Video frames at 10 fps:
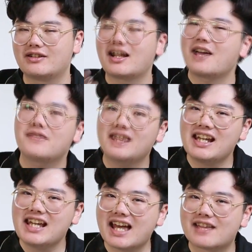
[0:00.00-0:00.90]

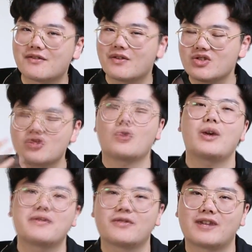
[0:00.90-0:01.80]
lively and very
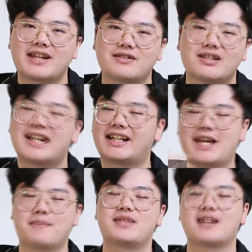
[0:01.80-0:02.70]
joyful and
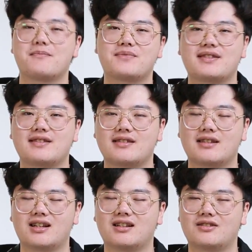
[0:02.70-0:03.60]
keeps up
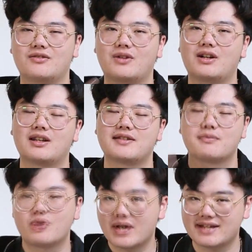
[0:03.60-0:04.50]

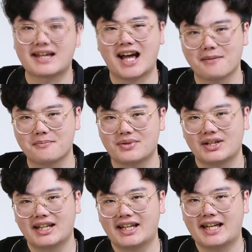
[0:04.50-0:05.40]
spirits up,
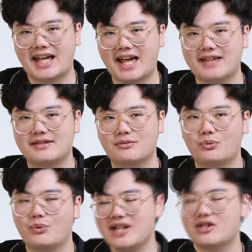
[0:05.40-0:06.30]

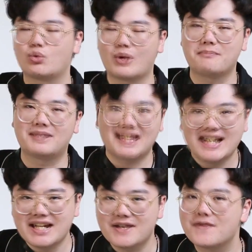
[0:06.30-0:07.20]
and which we
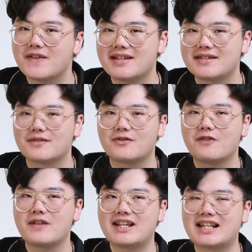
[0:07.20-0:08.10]
believe is a
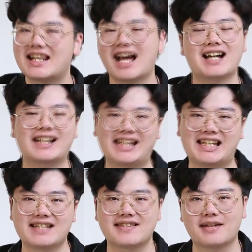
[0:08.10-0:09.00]
very
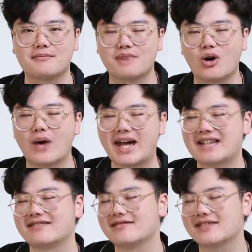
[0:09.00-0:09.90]
lucky symbol
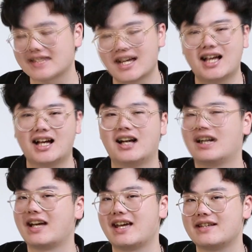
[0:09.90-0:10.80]
and
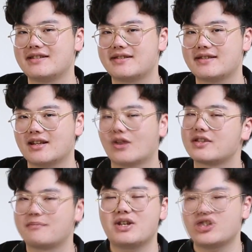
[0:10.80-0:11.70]
as
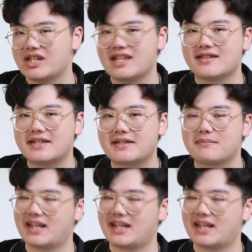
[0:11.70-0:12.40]
auspicious